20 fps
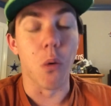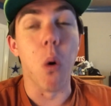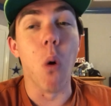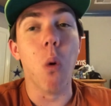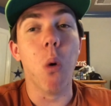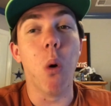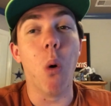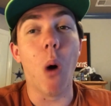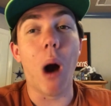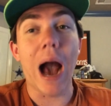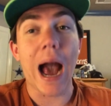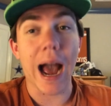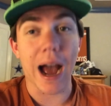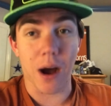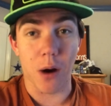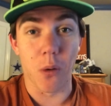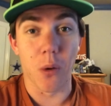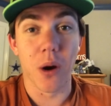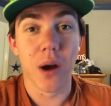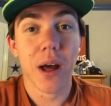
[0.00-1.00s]

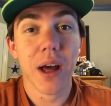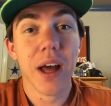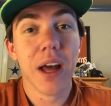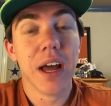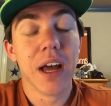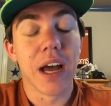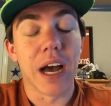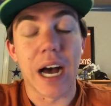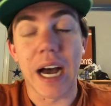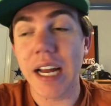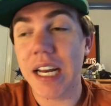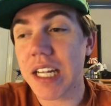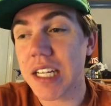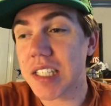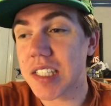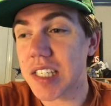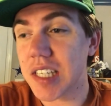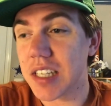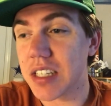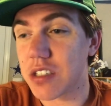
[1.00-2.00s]
wow. I didn't
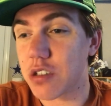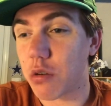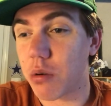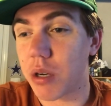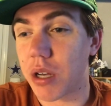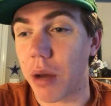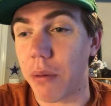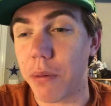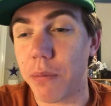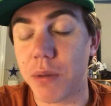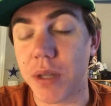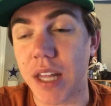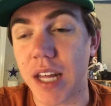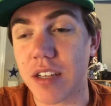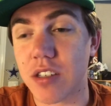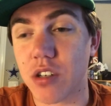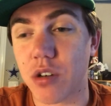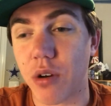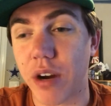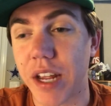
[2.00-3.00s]
see this one coming, but
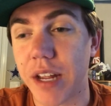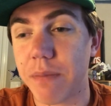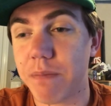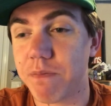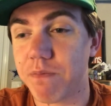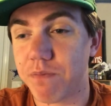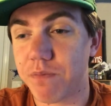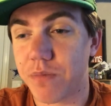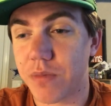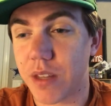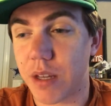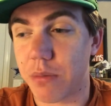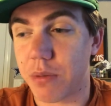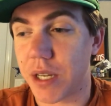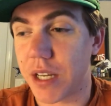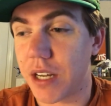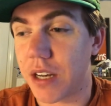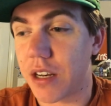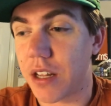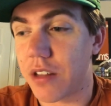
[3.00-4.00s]
that's great that we
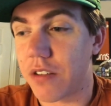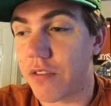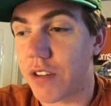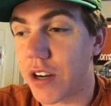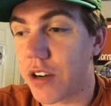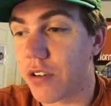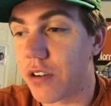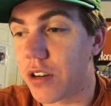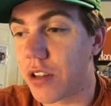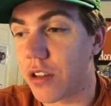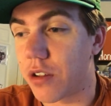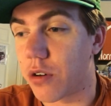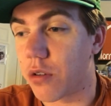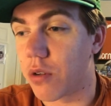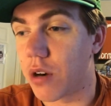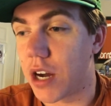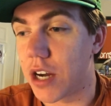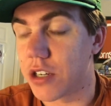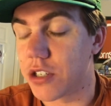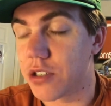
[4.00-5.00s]
get another veteran in the
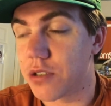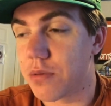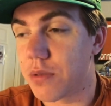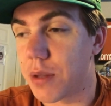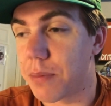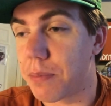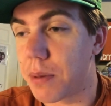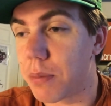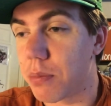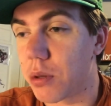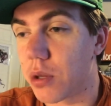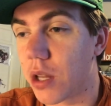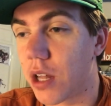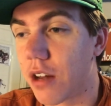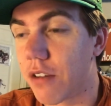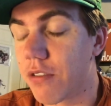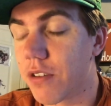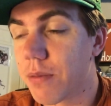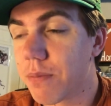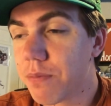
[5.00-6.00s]
garage that people
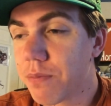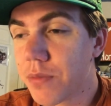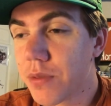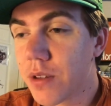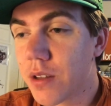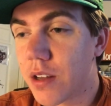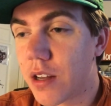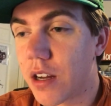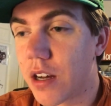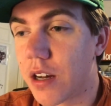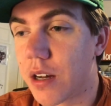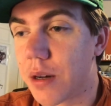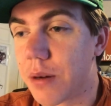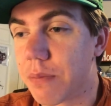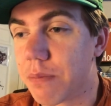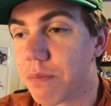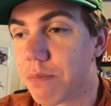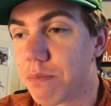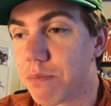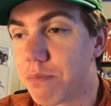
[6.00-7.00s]
love.
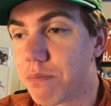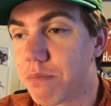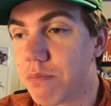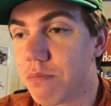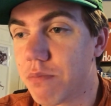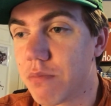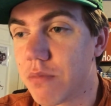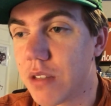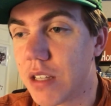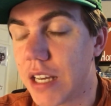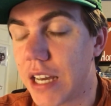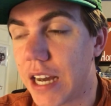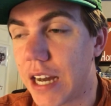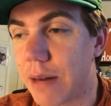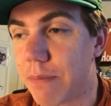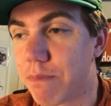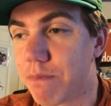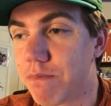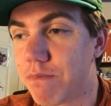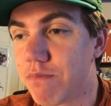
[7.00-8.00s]
Um, yeah,
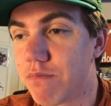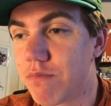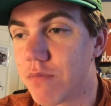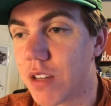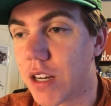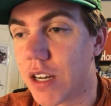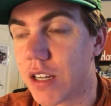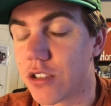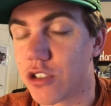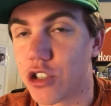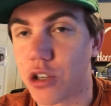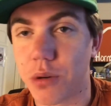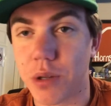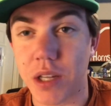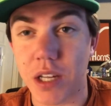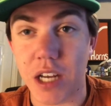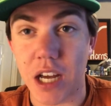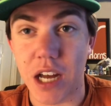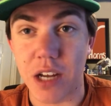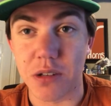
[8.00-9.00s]
uh, Joey
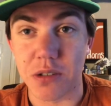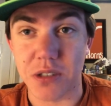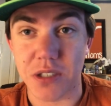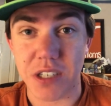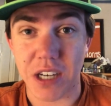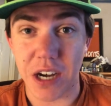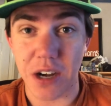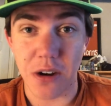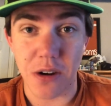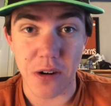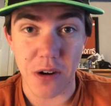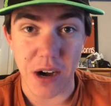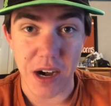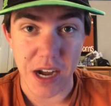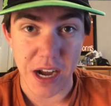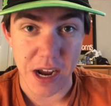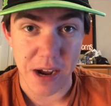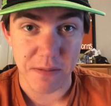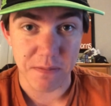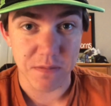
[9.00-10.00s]
Logano's scared right
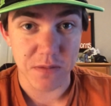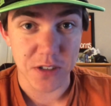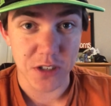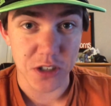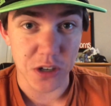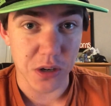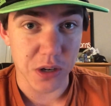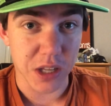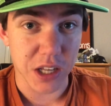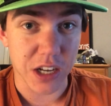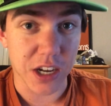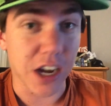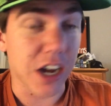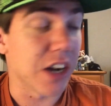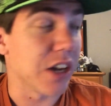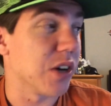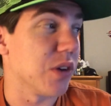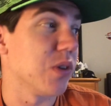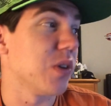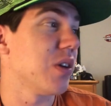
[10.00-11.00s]
now. Joey
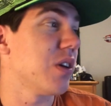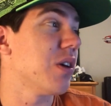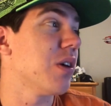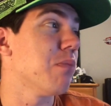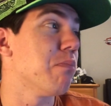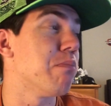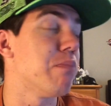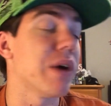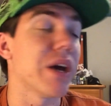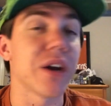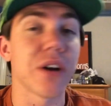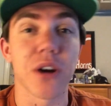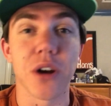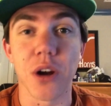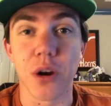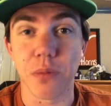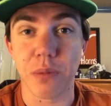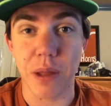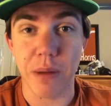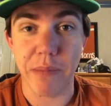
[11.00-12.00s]
Logano, better
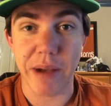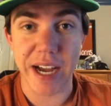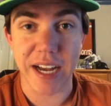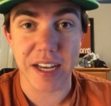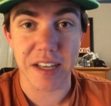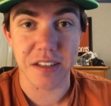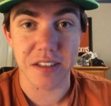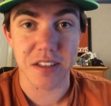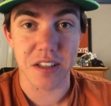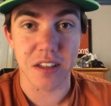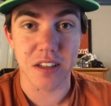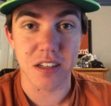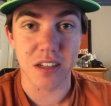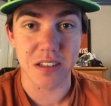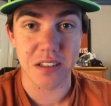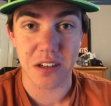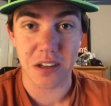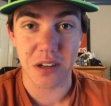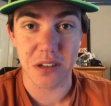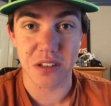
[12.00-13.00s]
hope that Matt Kenseth
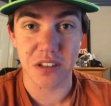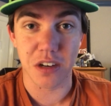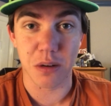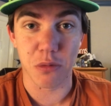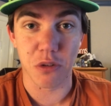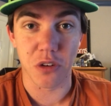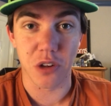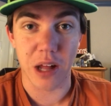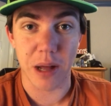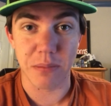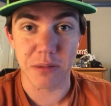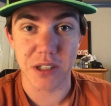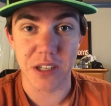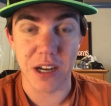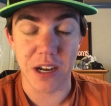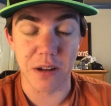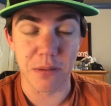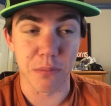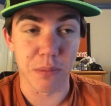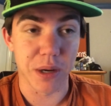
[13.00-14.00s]
doesn't go several laps
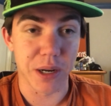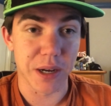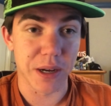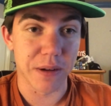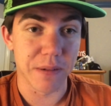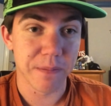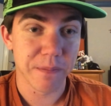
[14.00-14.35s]
down. But uh,